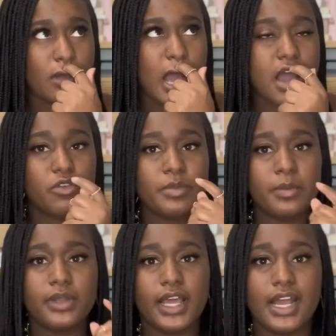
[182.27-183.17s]
I
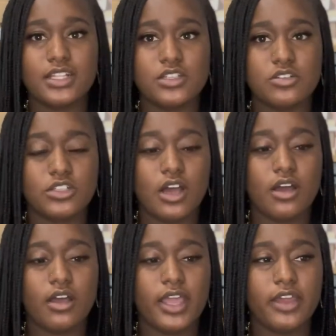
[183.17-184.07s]
remember, like I told
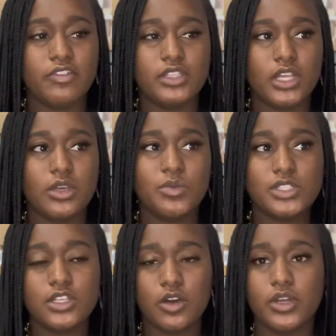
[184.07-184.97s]
y'all, everything
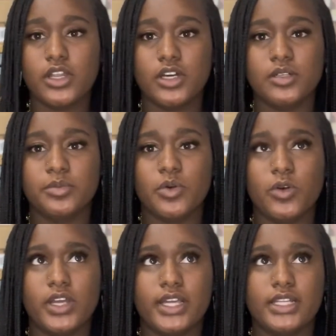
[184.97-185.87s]
was loaded up
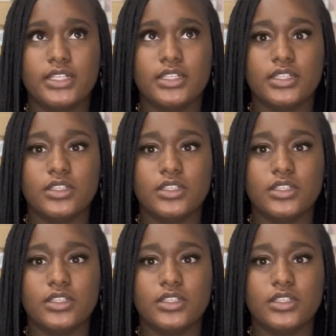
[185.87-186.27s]
on